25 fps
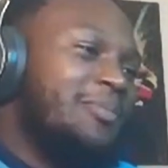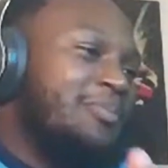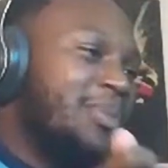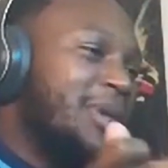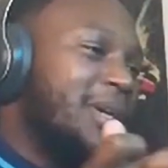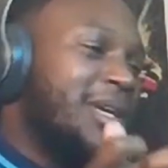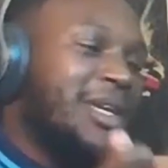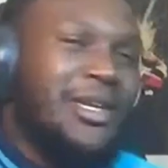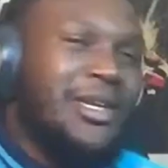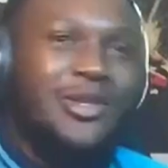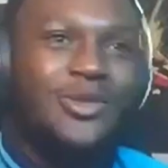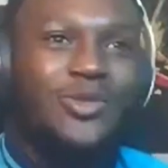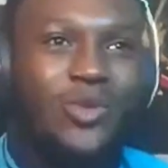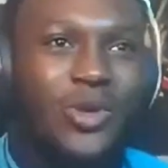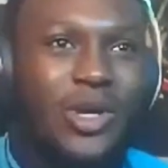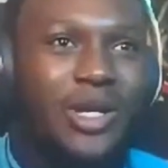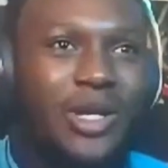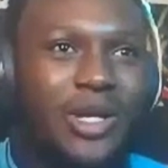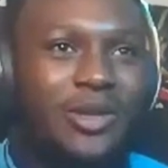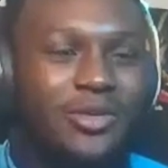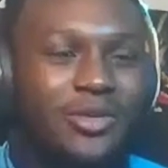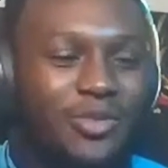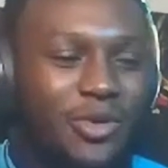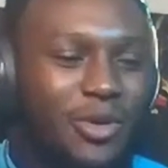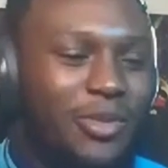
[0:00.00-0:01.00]
biggest
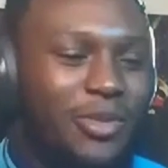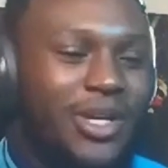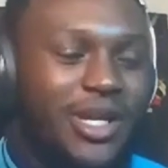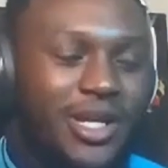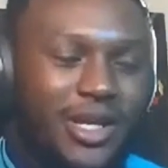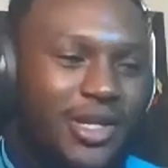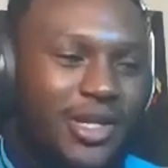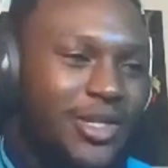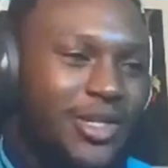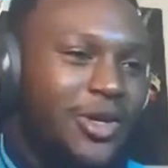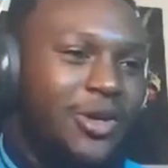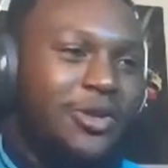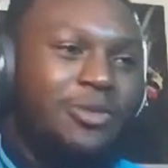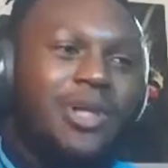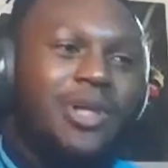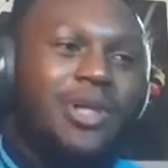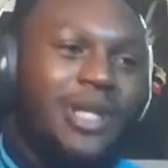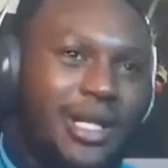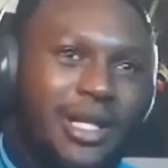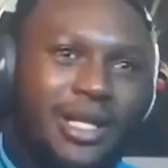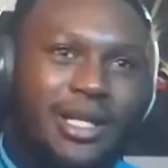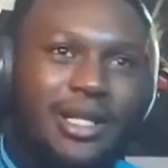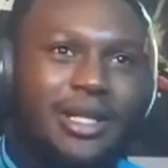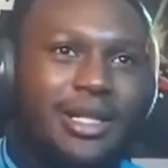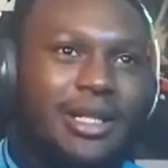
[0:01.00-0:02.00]
win probably against Gerald
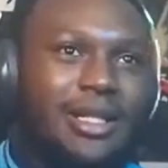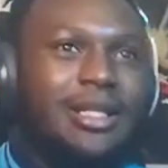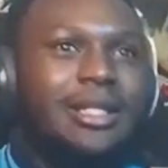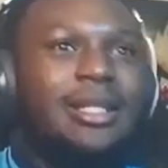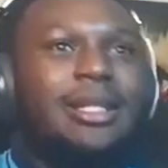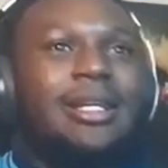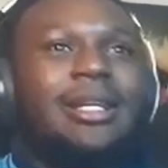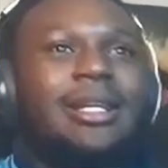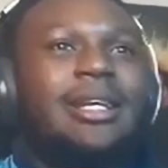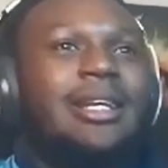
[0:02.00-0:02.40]
McClellan,